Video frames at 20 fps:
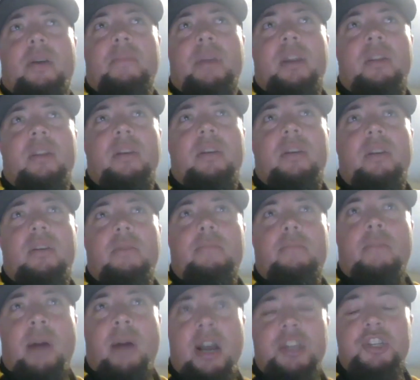I mean,
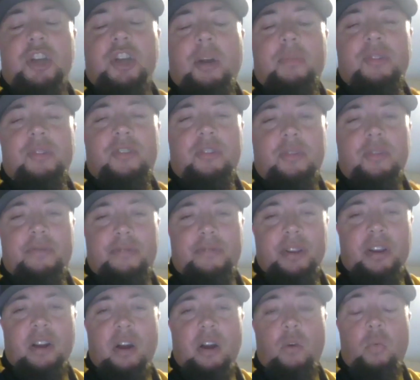my job is to
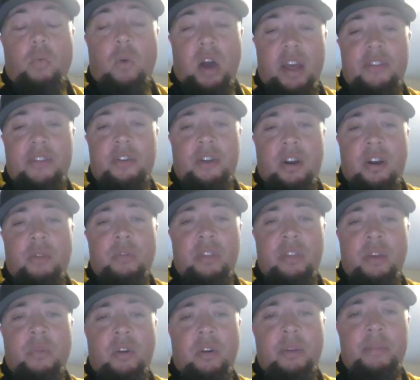figure out why they're not
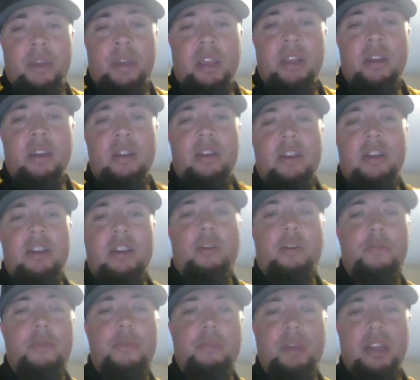where they want to be and
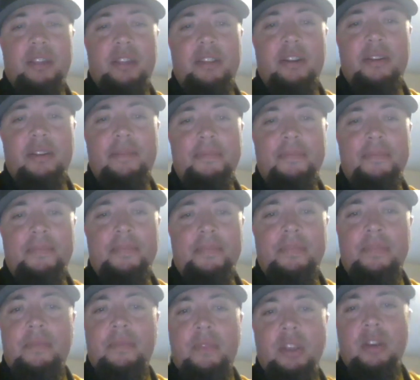help them get there.
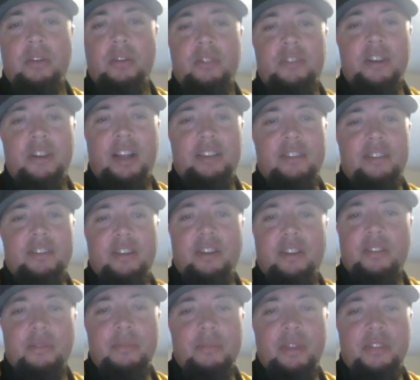You know, it's not to
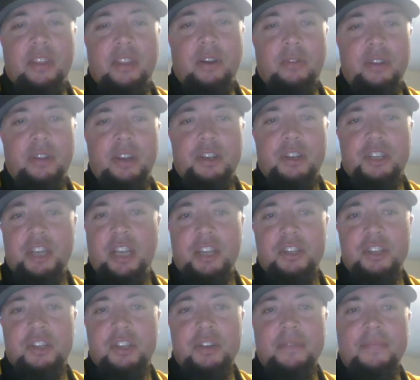tell them that they don't need to
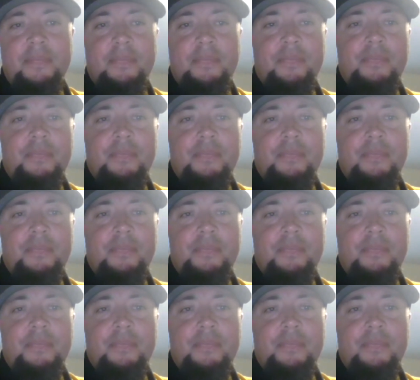change.